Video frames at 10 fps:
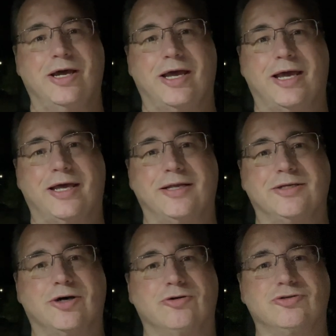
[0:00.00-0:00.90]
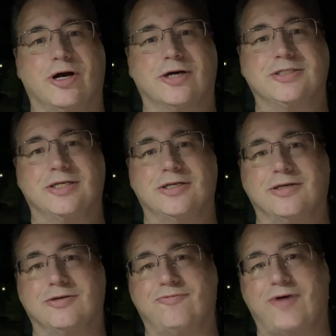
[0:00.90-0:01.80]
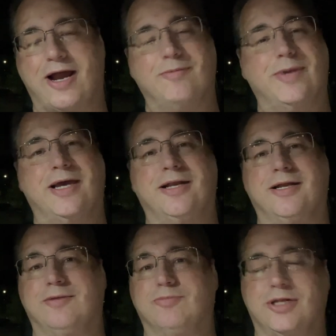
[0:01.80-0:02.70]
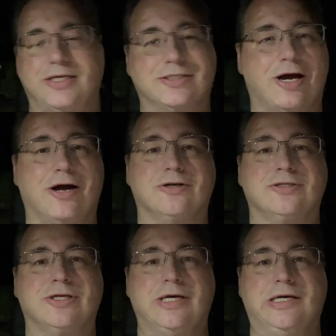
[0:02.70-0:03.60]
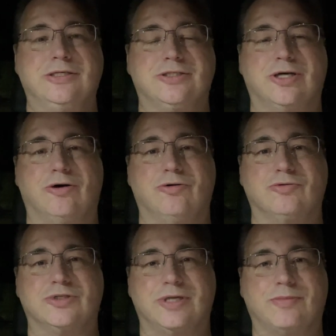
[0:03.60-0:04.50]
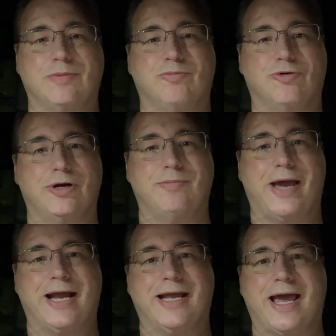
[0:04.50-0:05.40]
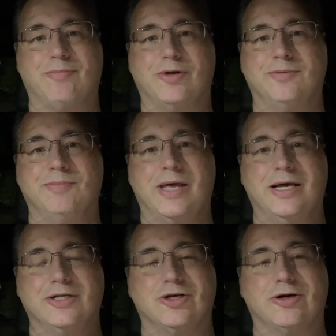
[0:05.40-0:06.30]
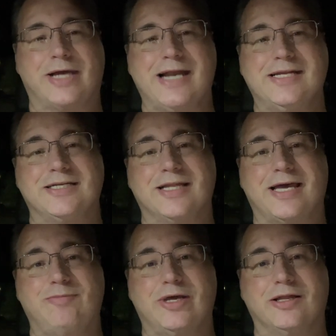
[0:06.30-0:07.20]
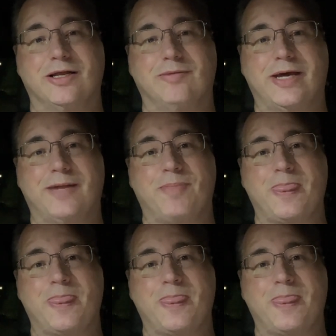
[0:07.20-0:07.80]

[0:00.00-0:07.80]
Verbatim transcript: and tow trucks and firemen and police cars. So something pretty bad happened. So it kind of delayed me a little bit.